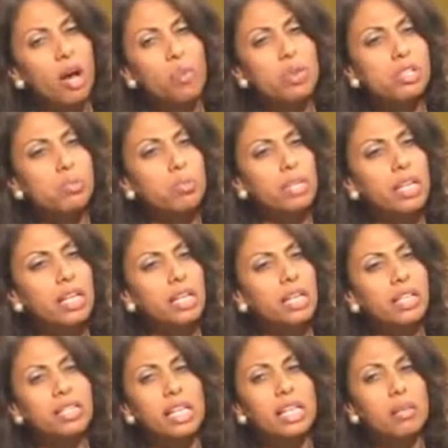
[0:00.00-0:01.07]
I was
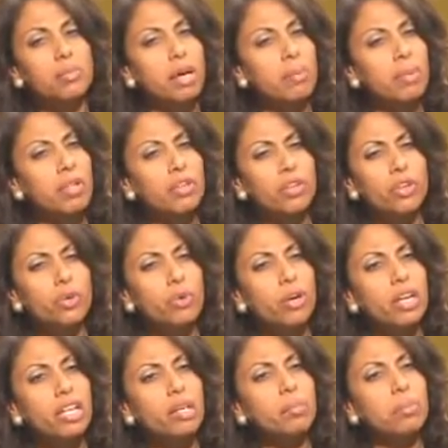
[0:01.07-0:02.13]
bleeding, telling my mother,
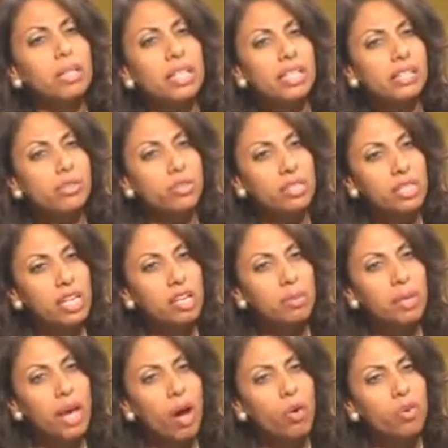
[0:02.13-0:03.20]
crying, please don't take
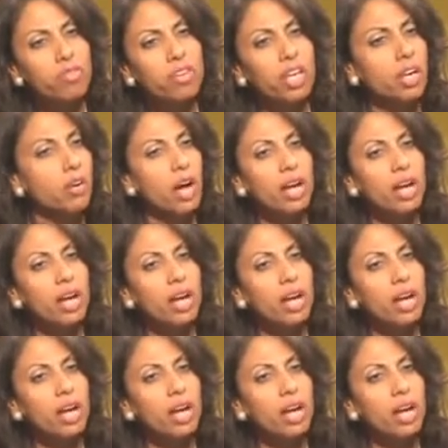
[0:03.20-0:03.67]
me out of here.